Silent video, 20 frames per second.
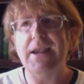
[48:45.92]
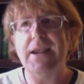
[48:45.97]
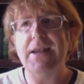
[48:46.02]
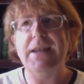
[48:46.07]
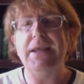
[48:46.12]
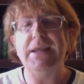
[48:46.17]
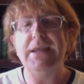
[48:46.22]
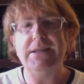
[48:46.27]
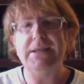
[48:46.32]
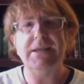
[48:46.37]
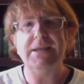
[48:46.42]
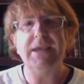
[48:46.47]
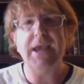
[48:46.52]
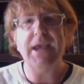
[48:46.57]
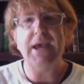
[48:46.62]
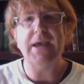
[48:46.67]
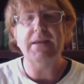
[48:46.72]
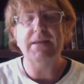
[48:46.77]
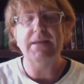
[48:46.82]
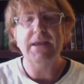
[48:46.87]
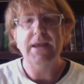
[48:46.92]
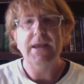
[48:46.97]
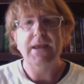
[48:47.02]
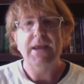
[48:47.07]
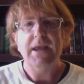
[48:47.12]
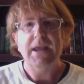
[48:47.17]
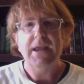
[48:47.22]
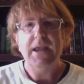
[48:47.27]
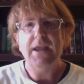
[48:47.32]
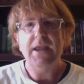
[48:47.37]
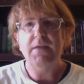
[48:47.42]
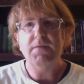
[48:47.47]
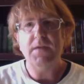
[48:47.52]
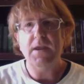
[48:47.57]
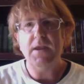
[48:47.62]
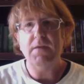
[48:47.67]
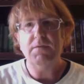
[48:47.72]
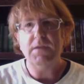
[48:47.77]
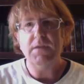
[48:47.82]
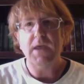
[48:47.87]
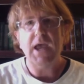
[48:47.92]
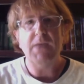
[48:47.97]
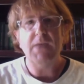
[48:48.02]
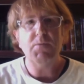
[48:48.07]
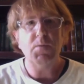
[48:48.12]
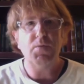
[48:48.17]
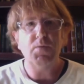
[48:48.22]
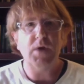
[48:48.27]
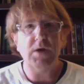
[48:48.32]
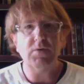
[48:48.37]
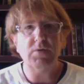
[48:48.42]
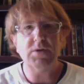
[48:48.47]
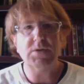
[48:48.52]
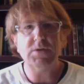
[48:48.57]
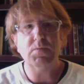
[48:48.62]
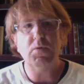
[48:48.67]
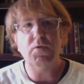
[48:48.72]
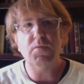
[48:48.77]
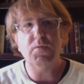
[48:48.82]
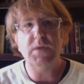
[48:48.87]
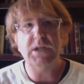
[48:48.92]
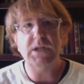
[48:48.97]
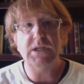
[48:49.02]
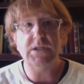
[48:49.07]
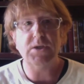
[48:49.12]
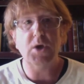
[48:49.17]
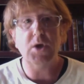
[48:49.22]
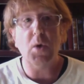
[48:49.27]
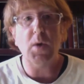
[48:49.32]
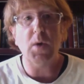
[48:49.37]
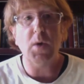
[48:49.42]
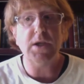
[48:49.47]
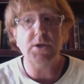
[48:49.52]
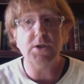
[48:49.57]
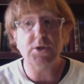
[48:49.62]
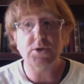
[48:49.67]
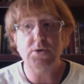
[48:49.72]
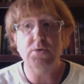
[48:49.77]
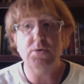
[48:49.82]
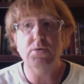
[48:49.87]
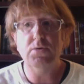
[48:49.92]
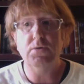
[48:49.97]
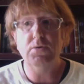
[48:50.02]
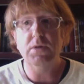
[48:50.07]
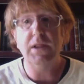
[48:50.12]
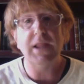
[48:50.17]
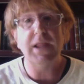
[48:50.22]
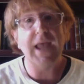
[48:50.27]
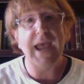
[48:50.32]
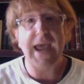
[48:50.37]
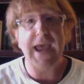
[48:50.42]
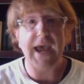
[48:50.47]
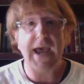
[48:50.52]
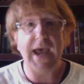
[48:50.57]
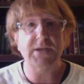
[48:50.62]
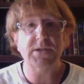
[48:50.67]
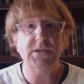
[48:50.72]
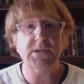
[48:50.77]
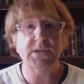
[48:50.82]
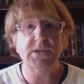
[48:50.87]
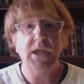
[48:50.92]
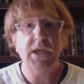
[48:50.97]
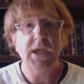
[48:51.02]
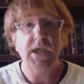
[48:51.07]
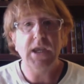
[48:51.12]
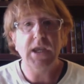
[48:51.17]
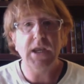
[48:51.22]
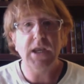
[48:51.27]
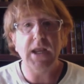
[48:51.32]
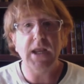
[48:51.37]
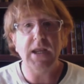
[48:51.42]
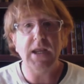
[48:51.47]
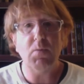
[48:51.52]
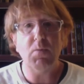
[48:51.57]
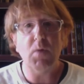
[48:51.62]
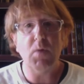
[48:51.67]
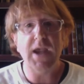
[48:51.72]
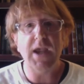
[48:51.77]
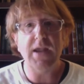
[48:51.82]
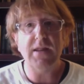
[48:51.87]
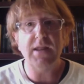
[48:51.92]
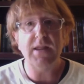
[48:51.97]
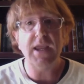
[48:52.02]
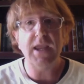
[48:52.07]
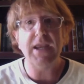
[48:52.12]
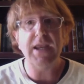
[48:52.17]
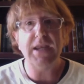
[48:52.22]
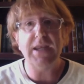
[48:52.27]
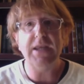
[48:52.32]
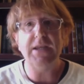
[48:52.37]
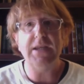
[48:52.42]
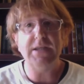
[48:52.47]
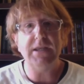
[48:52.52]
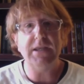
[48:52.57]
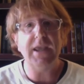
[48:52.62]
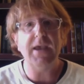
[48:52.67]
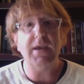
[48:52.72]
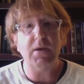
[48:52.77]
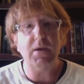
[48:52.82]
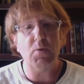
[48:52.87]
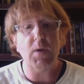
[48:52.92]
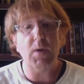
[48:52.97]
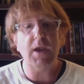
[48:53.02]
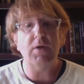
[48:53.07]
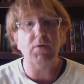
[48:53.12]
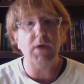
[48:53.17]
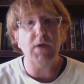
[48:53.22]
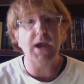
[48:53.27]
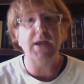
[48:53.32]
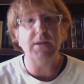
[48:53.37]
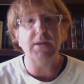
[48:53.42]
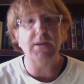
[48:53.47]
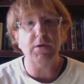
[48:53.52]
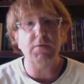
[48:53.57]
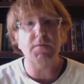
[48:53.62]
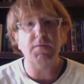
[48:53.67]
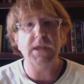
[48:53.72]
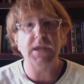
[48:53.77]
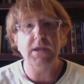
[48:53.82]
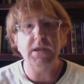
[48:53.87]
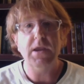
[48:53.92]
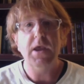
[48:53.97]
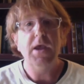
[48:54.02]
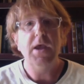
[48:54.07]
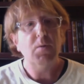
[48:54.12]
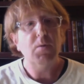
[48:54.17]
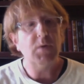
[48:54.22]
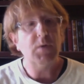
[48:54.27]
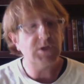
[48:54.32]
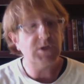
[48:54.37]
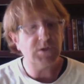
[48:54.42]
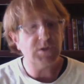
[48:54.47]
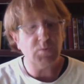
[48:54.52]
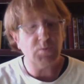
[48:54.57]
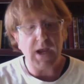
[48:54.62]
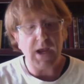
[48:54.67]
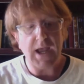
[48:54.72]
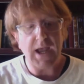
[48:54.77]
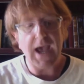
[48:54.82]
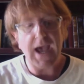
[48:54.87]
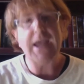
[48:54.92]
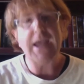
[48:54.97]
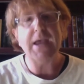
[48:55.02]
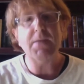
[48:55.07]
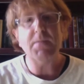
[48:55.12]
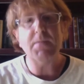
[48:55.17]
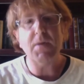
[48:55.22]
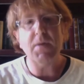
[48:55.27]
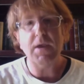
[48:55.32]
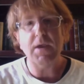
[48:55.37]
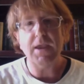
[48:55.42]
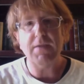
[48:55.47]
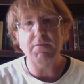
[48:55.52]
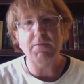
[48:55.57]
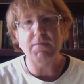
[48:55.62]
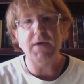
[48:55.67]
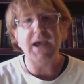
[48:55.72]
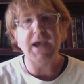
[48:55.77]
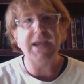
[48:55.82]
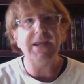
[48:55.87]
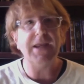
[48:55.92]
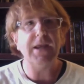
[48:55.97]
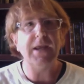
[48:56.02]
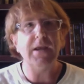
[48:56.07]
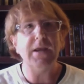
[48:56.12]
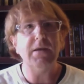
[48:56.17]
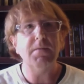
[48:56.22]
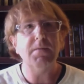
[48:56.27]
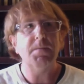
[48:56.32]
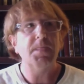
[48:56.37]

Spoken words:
need to get, if the hyperpreterist movement is going to last in any way, they need to get quicker on their feet, which is why I am inviting